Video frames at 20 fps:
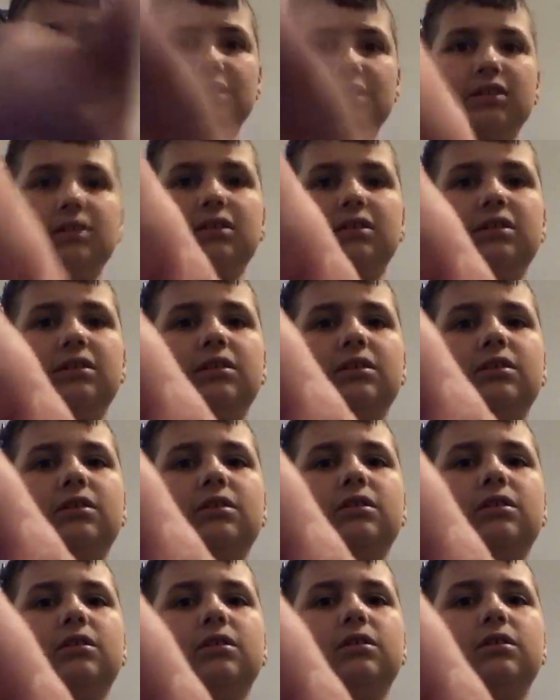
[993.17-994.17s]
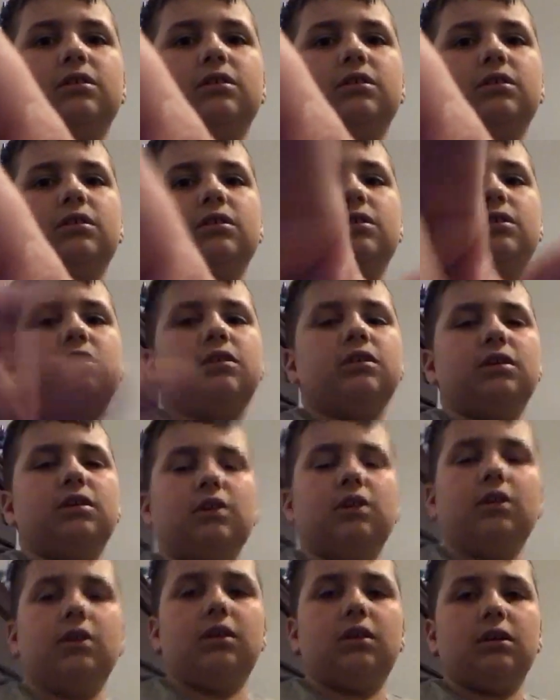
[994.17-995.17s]

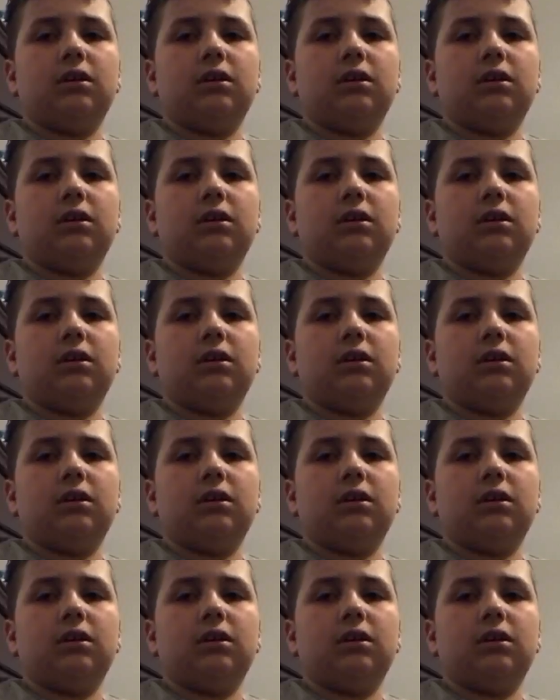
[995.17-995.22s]
No one is speaking in this clip.